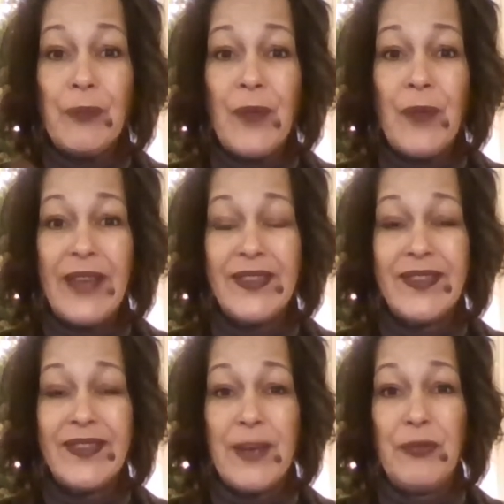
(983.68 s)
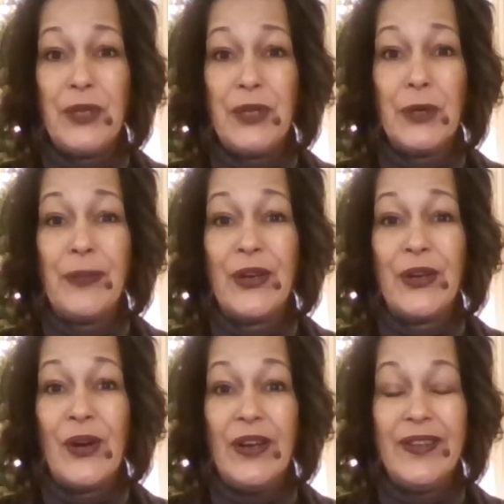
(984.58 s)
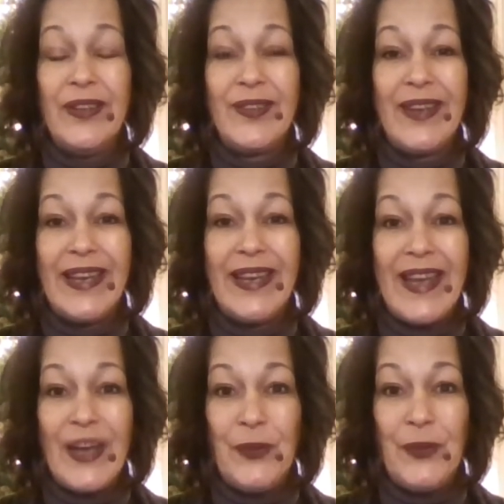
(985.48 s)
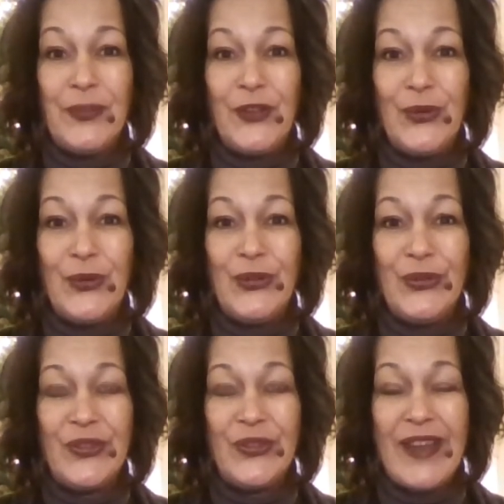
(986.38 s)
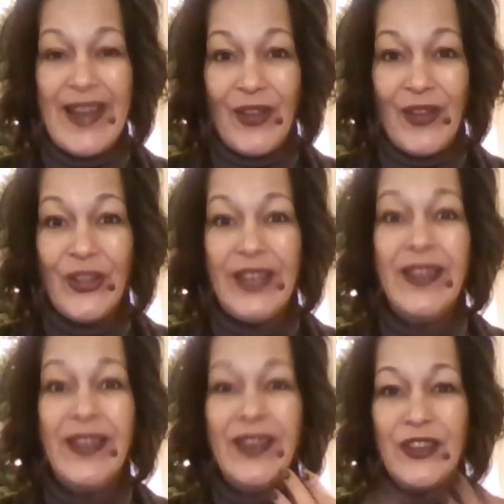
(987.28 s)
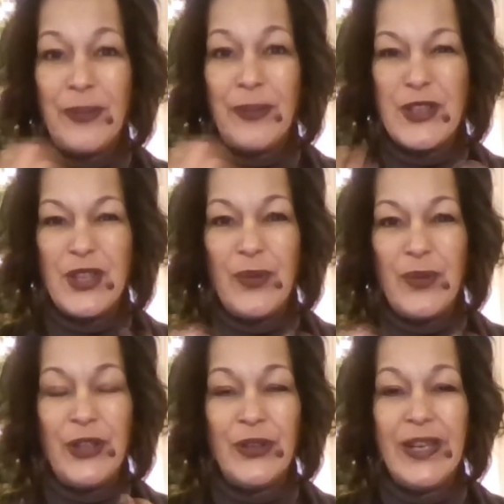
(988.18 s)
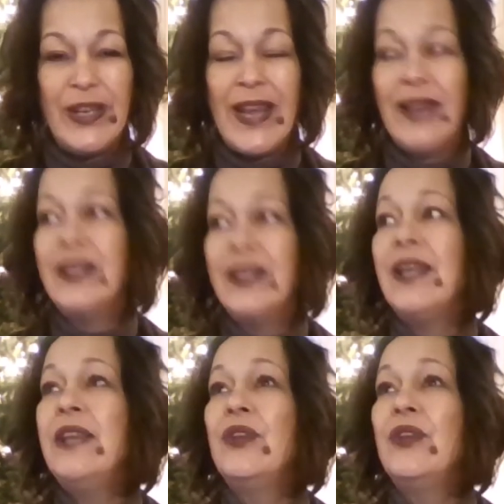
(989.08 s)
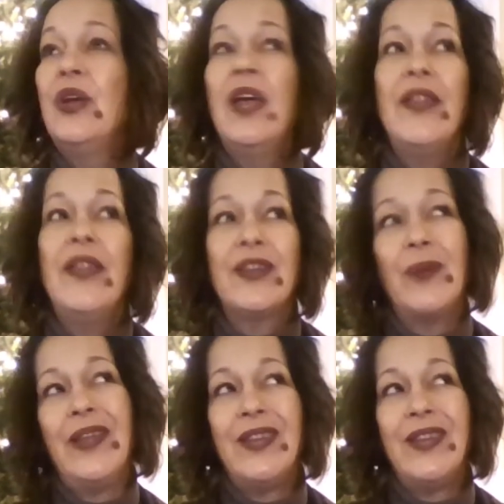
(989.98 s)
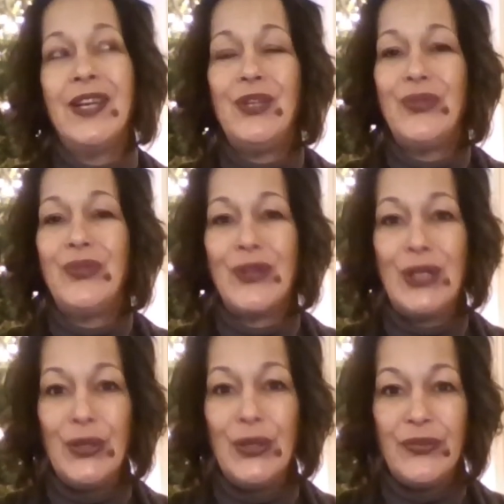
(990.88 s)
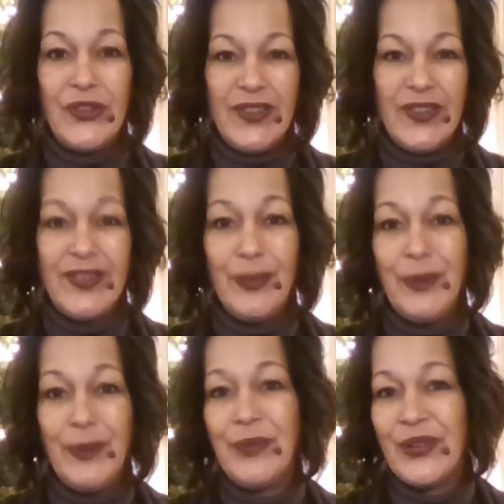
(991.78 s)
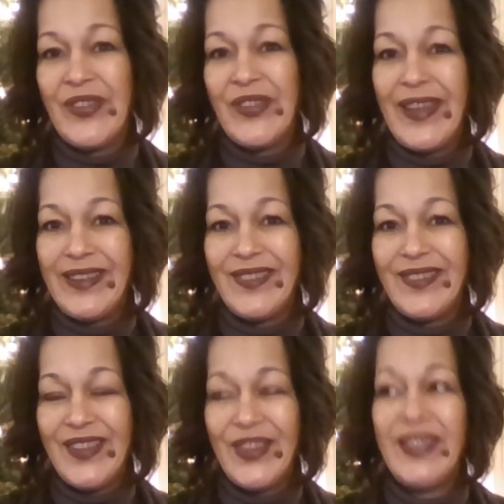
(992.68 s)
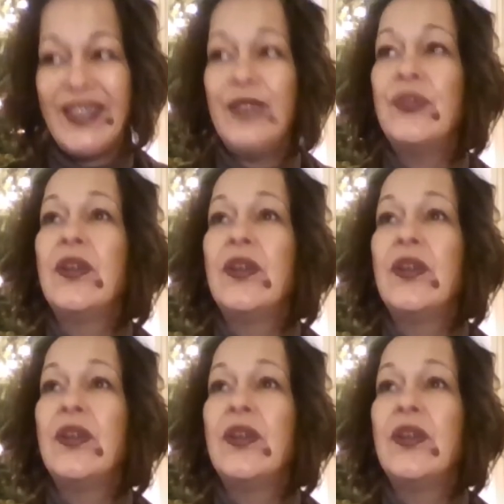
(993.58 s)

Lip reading: at this time of year because it helps you to stay healthy, especially when you're inhaling it. That's why I think I use the cloves and the cinnamon, because that is in Thieves,